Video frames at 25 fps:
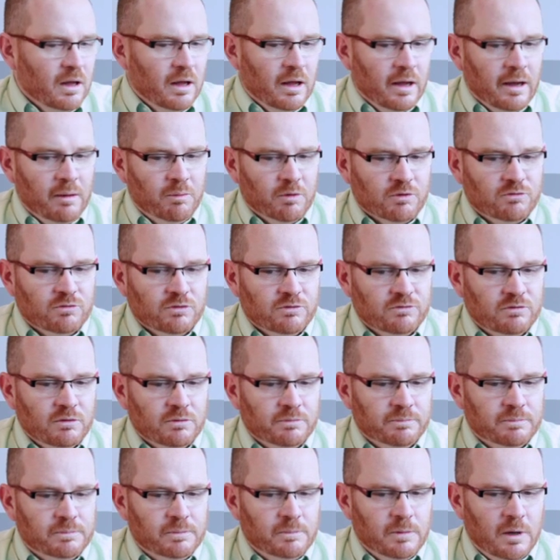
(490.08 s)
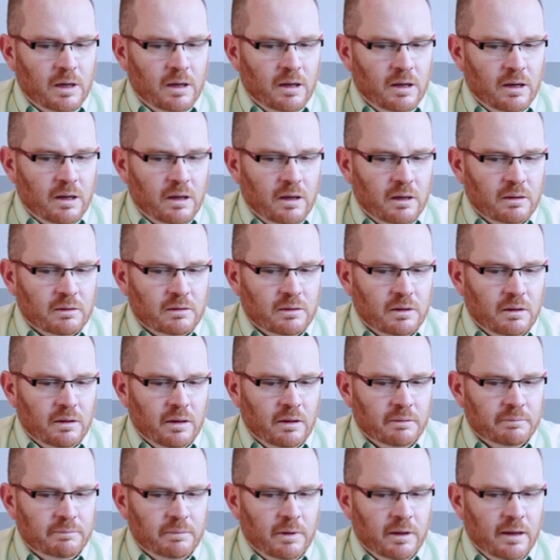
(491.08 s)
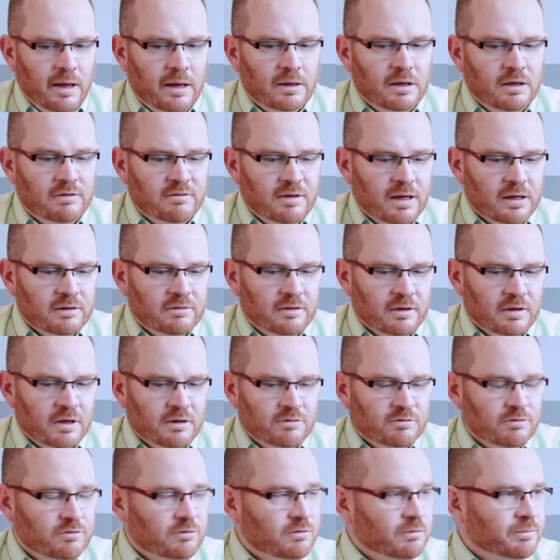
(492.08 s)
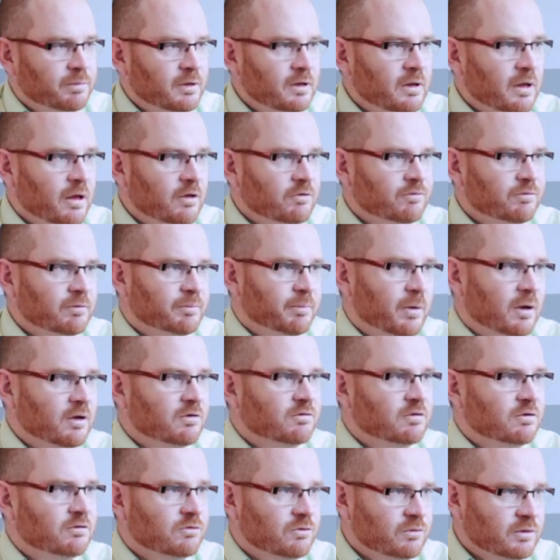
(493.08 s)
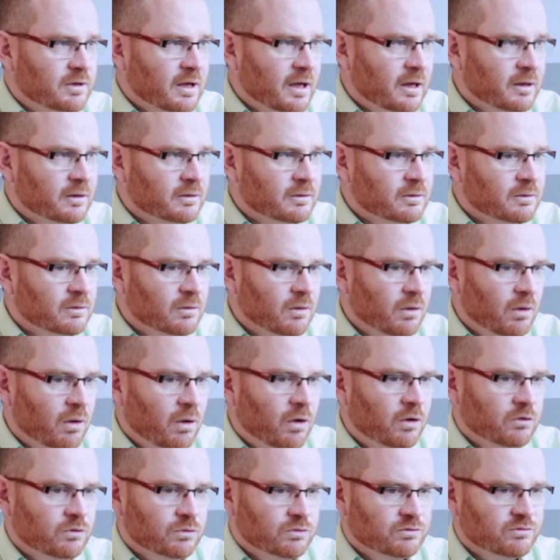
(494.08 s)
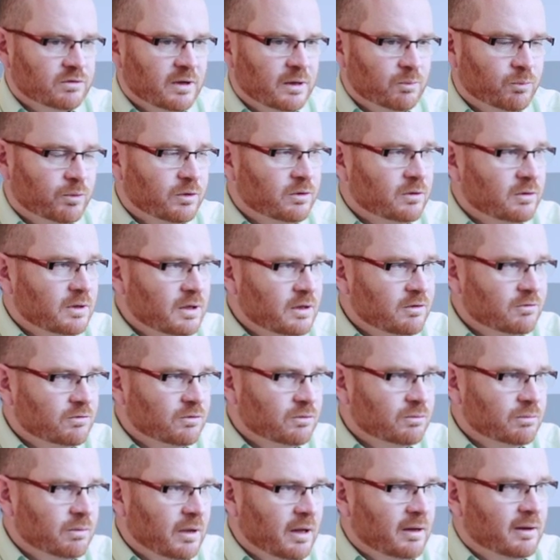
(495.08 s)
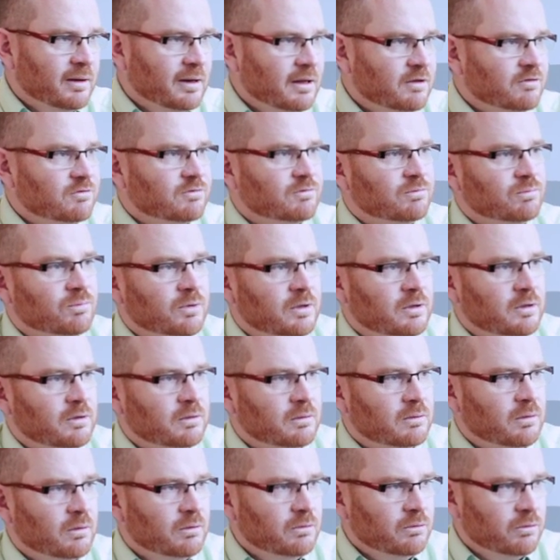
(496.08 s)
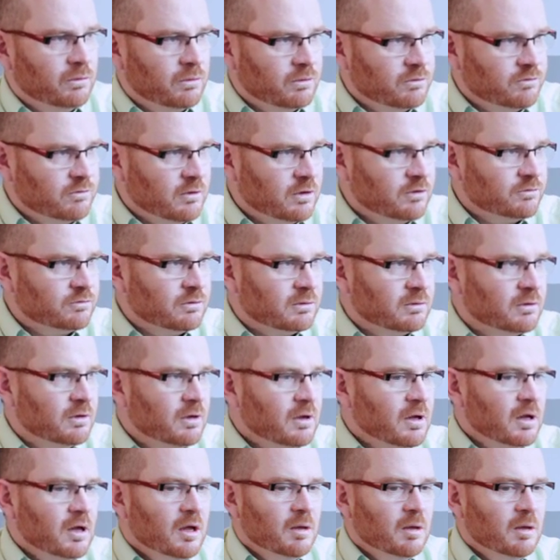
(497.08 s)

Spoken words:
And what's also a handy tactic is to be as verbose as you can on your site where you need to, and less where you're on social.